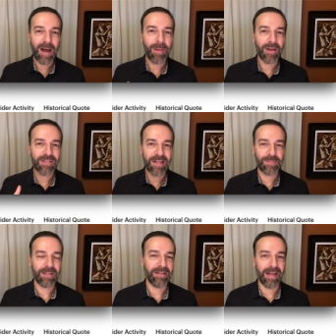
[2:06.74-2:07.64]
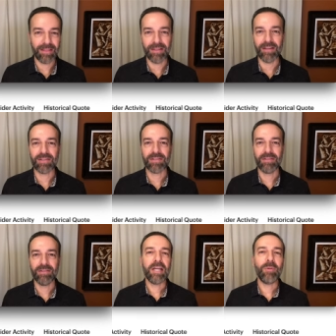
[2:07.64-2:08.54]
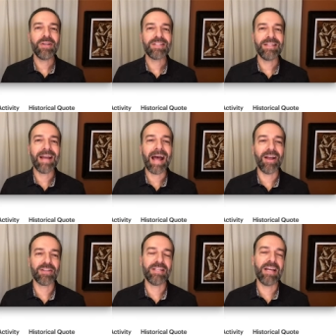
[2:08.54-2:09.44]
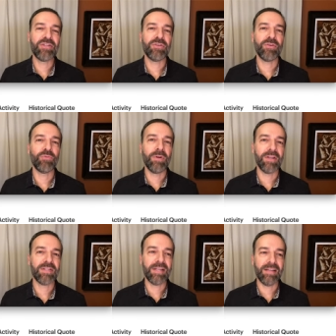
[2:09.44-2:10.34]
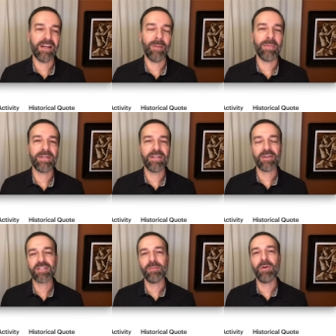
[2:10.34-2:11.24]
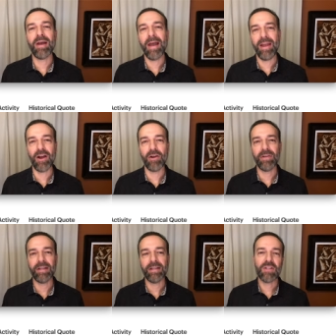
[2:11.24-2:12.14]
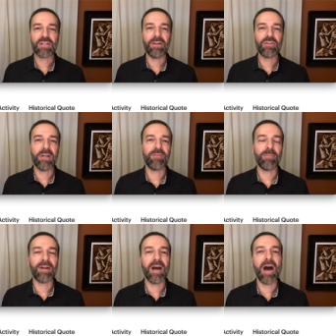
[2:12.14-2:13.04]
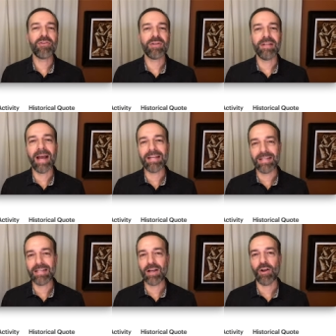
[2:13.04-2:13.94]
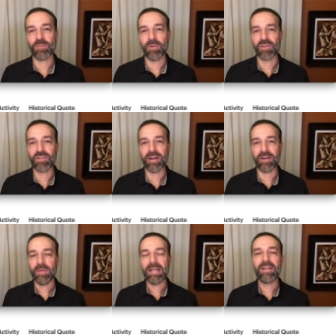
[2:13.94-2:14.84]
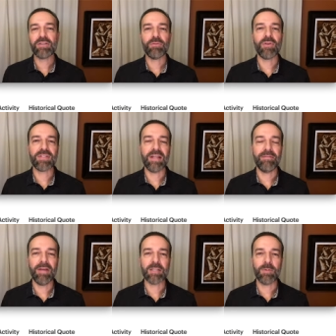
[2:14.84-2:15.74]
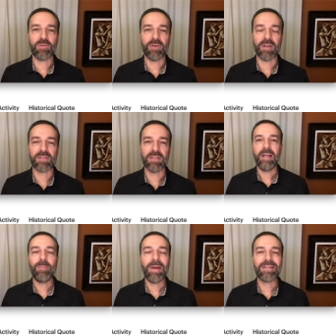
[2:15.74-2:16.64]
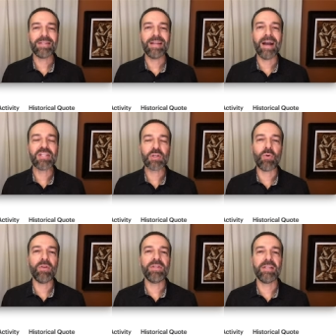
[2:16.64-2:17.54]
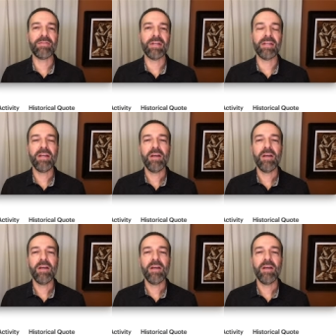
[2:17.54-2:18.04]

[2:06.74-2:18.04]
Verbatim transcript: about something like this? Here we see Alexandria Real Estate Company, ticker symbol ARE. It's currently trading for about $119 per share. It is a real estate investment trust. It pays a nice quarterly dividend